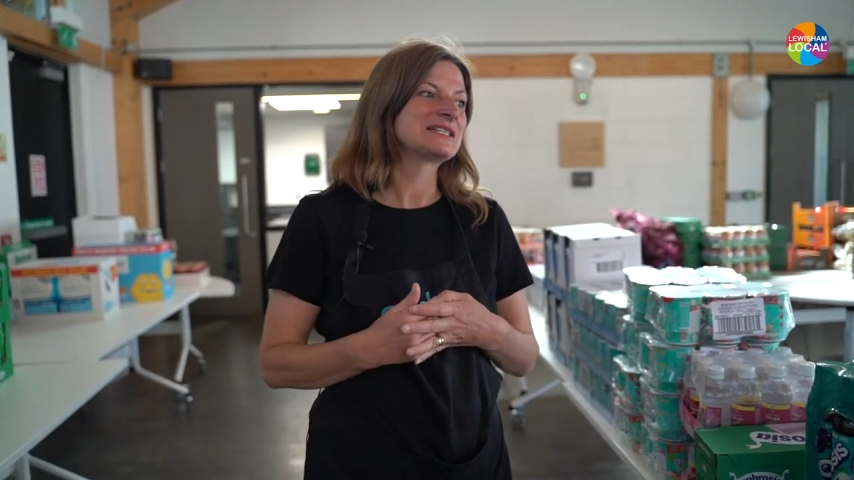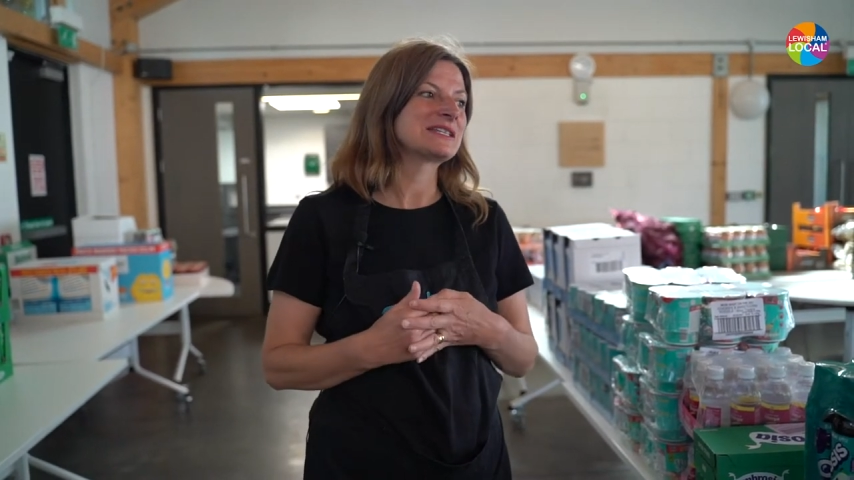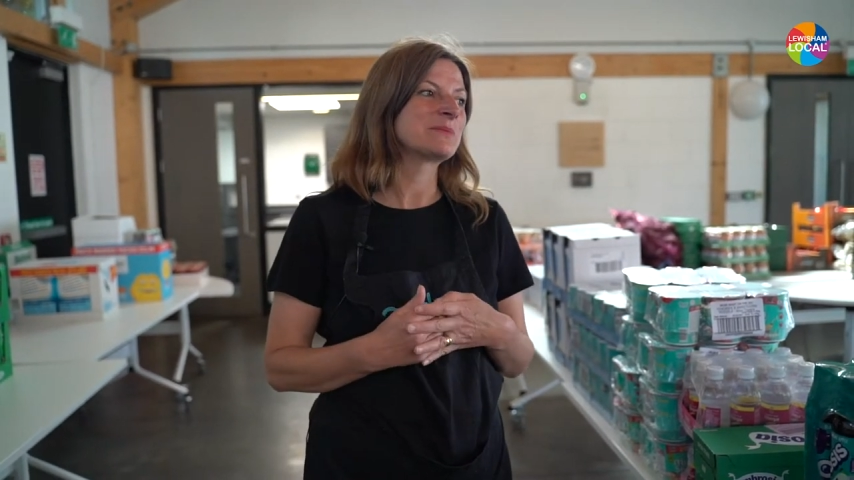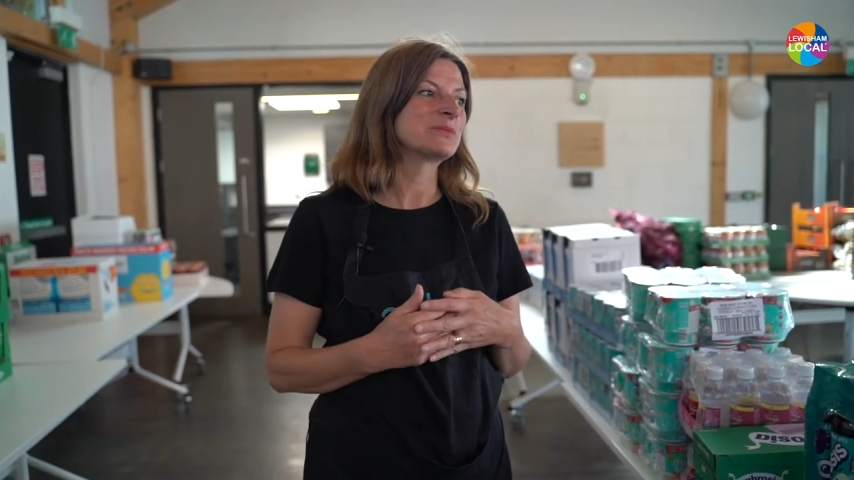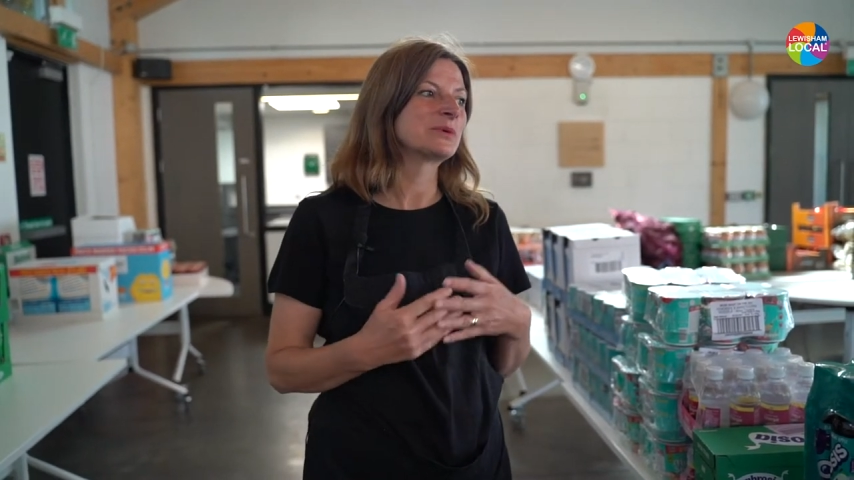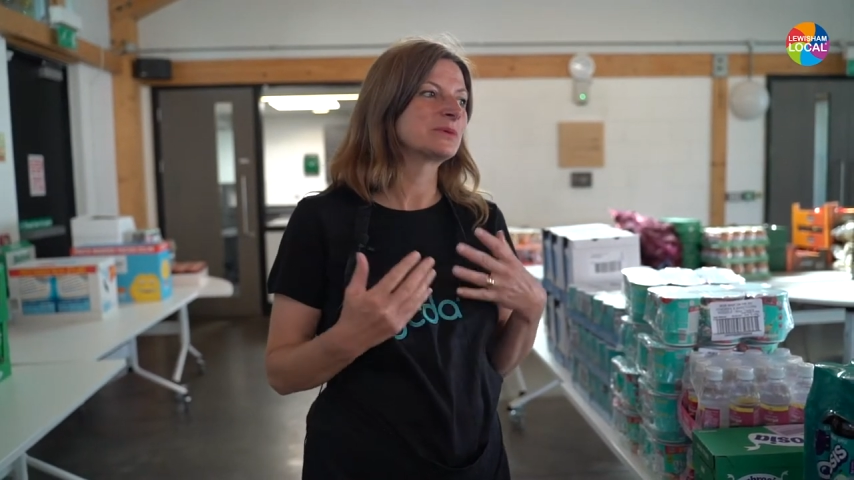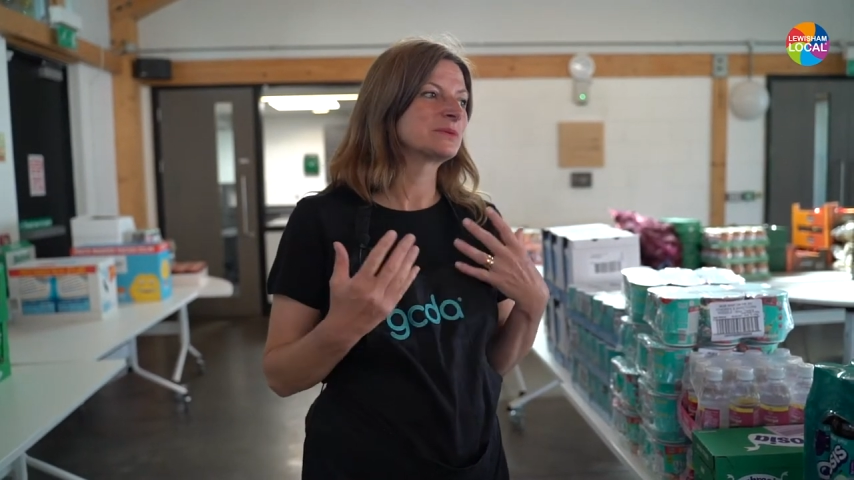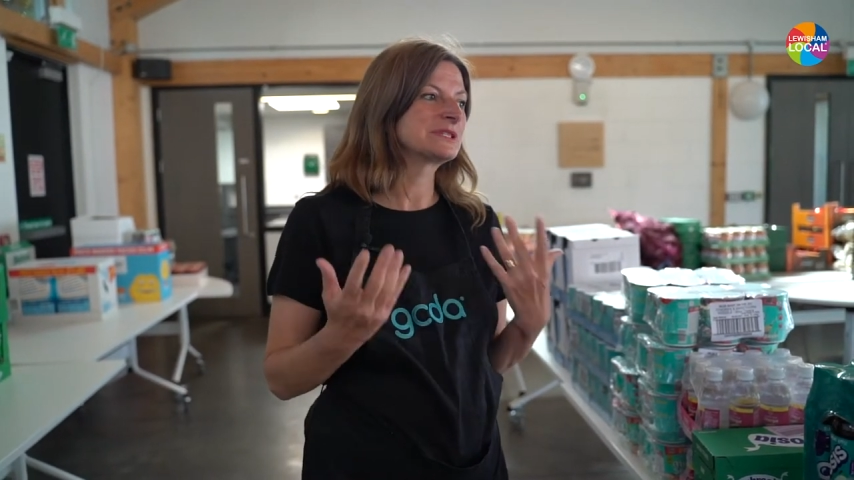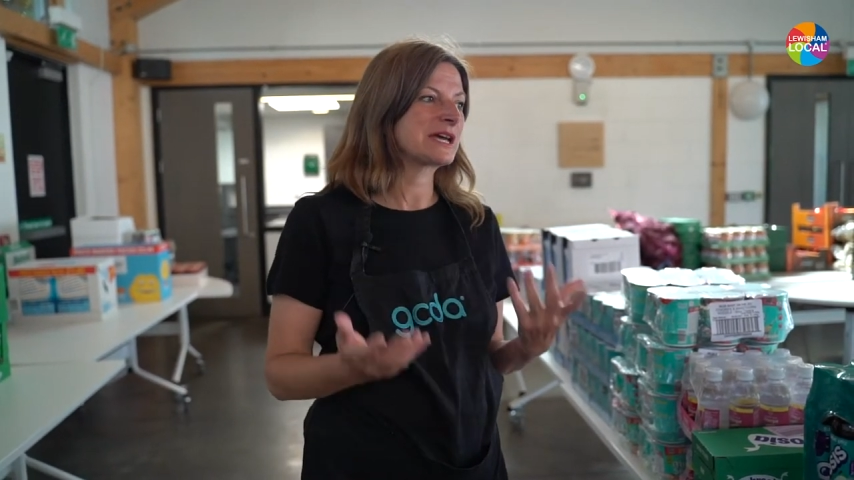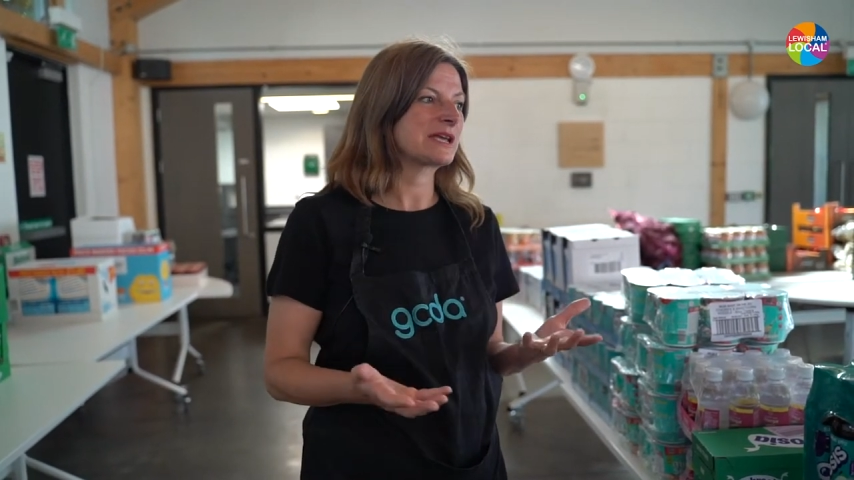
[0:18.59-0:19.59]
some will
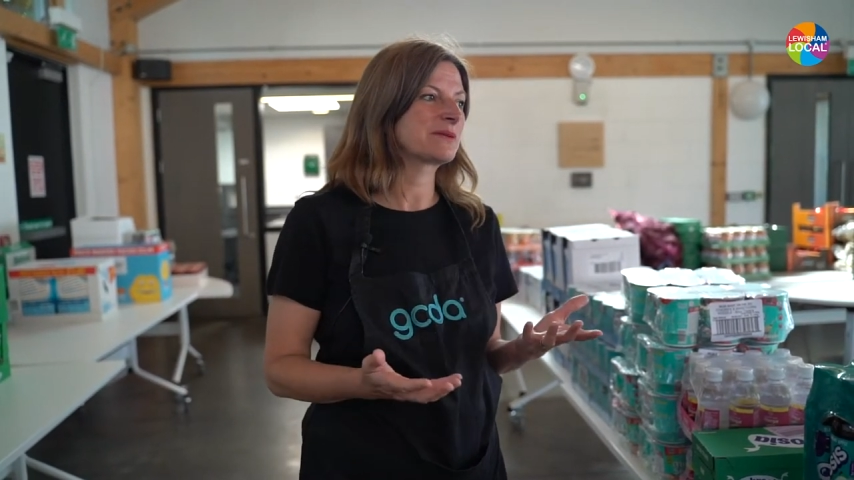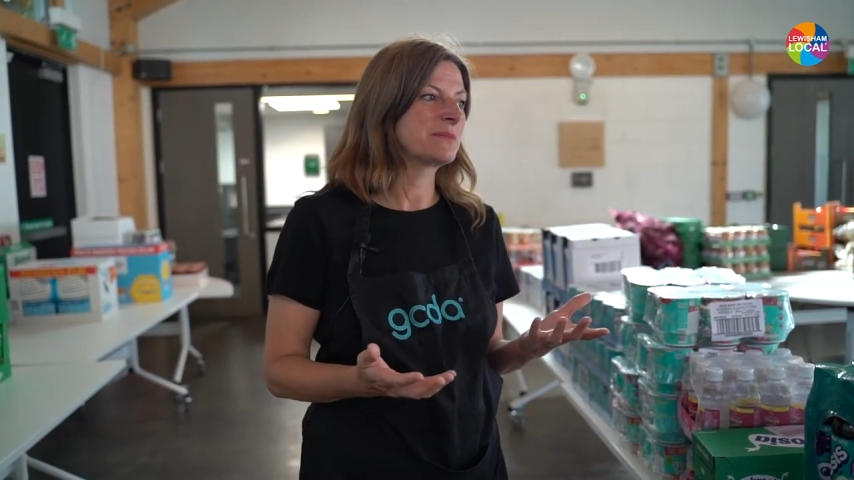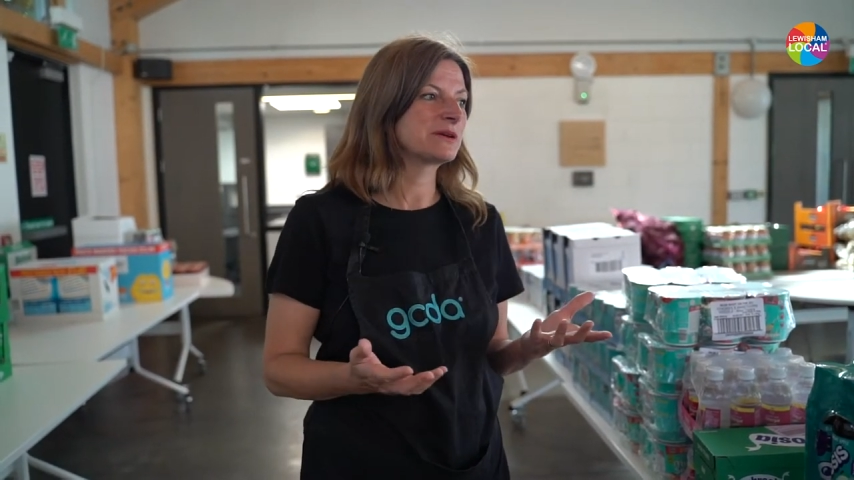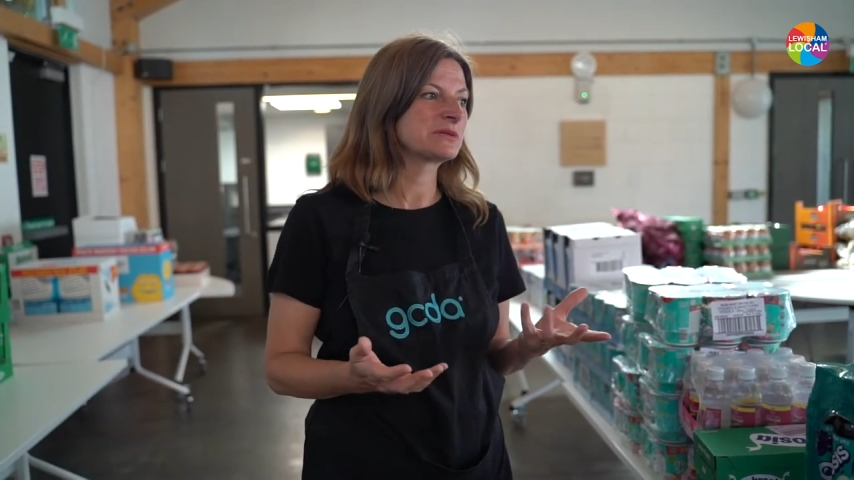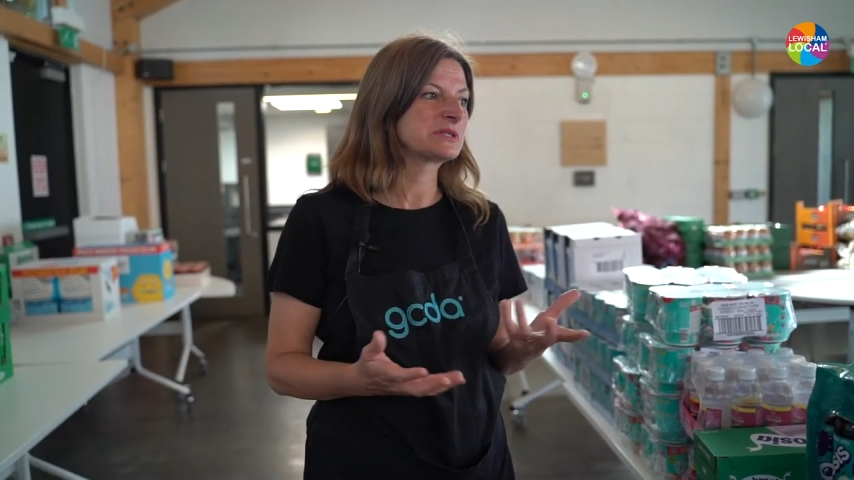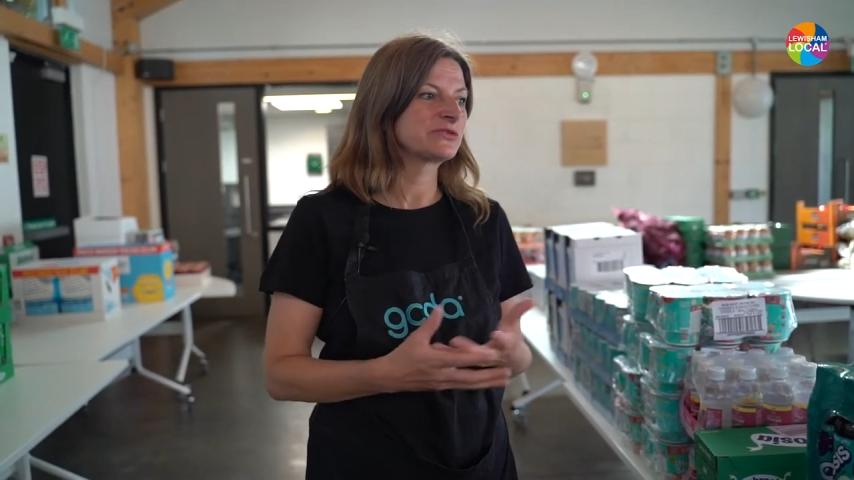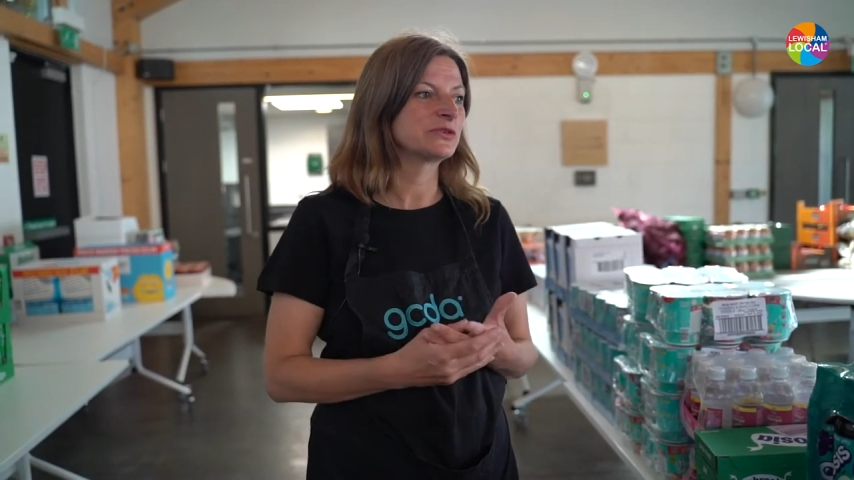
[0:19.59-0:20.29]
take meals